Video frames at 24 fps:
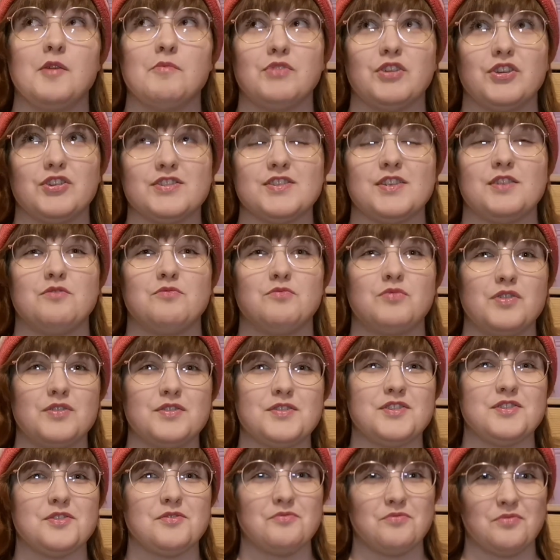because it
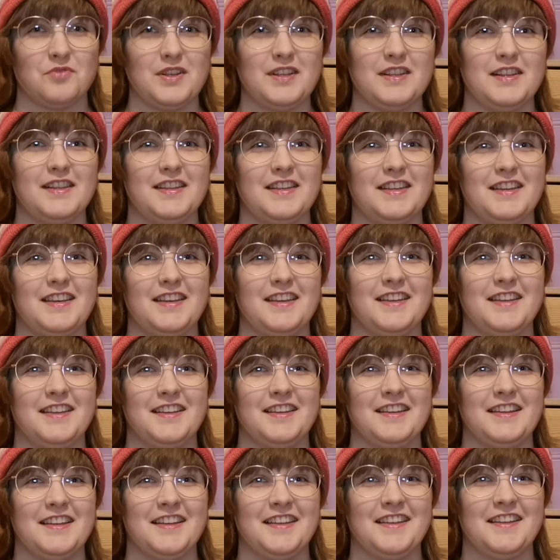was really
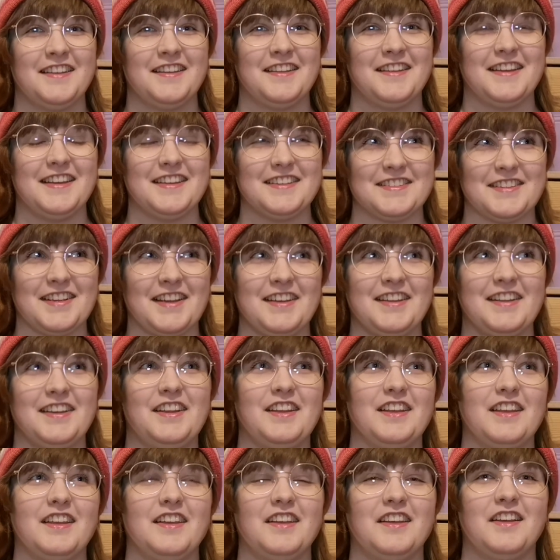
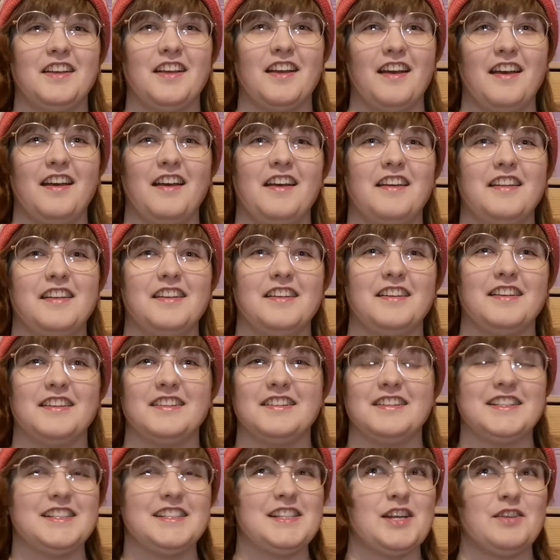exciting, and
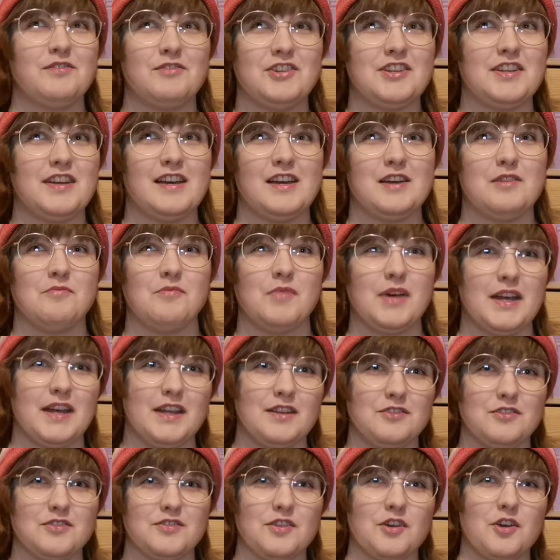every time I
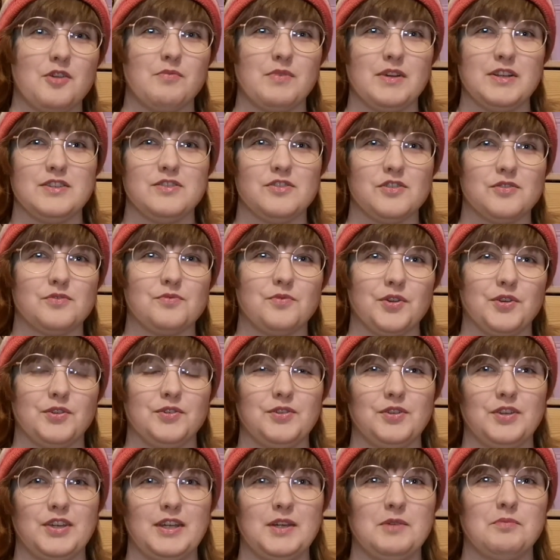had to stop I just wanted
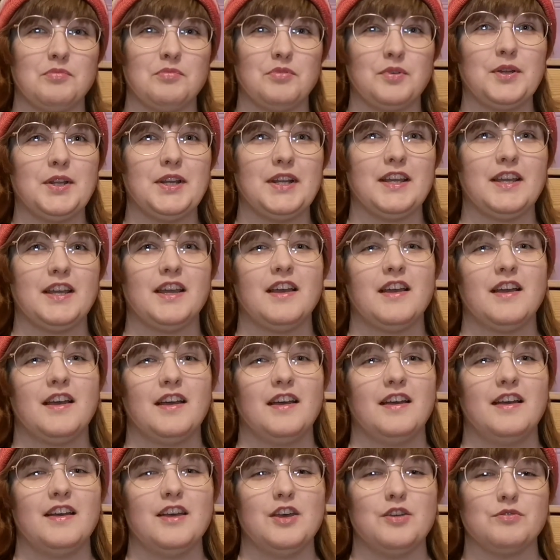to keep reading.
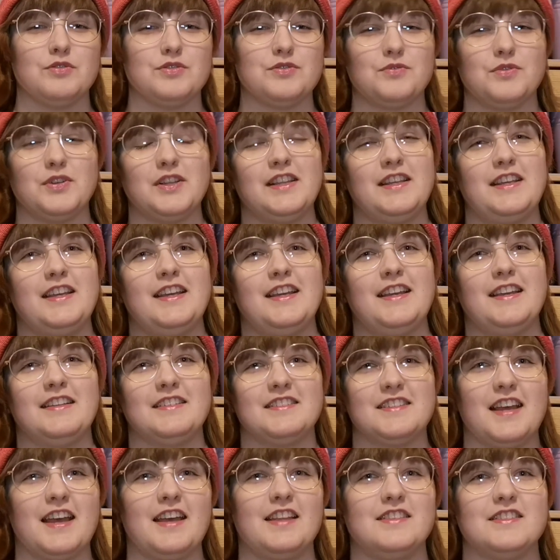It was really
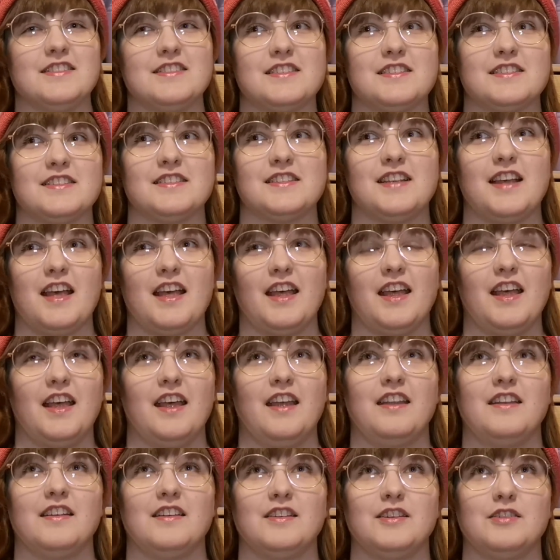intense,
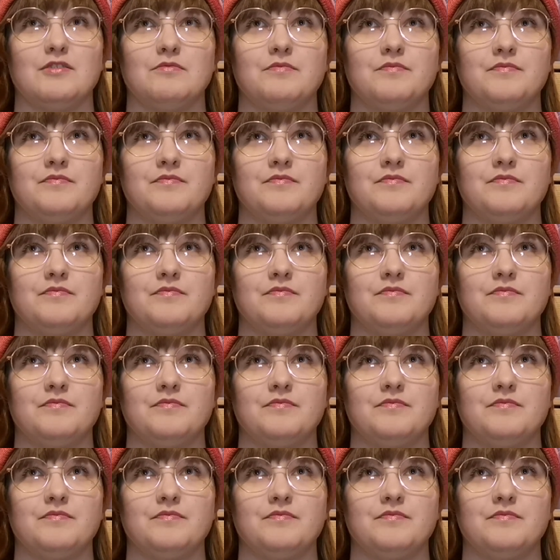and